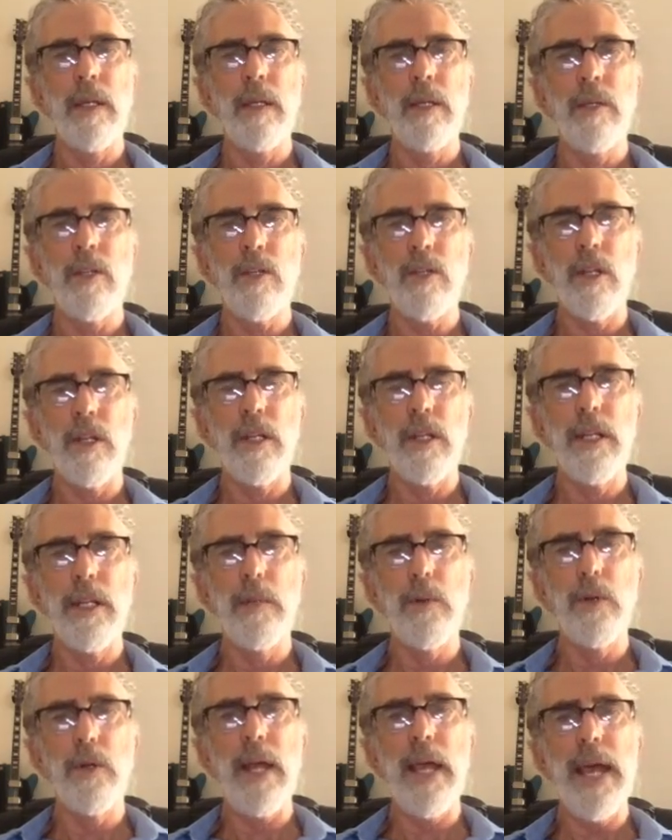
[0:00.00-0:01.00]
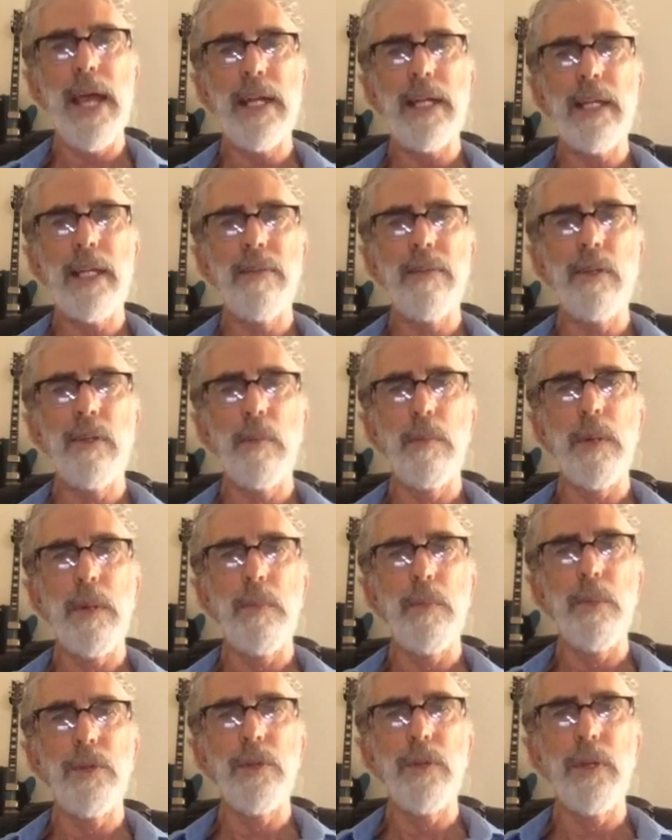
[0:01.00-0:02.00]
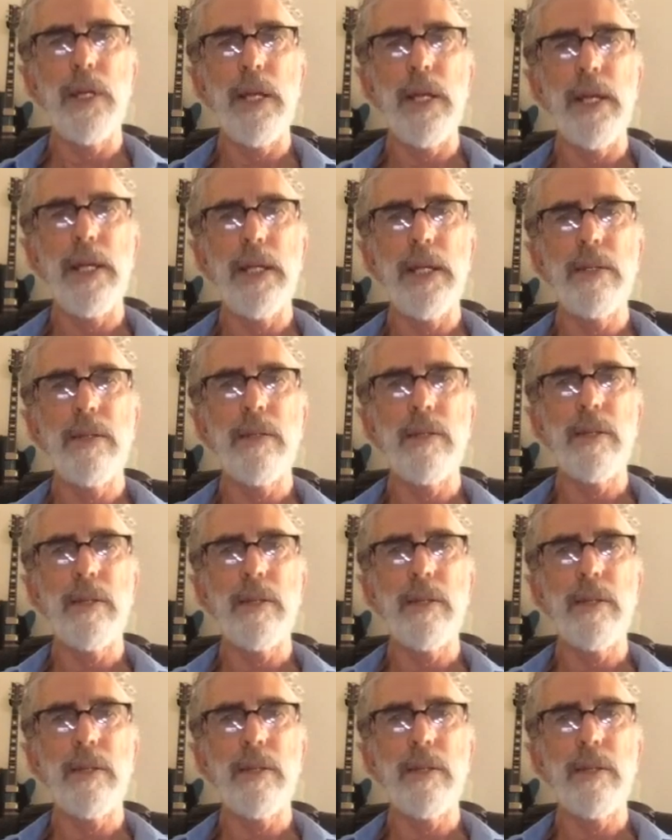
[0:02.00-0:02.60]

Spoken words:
Just a little more active, and a little bump with your legs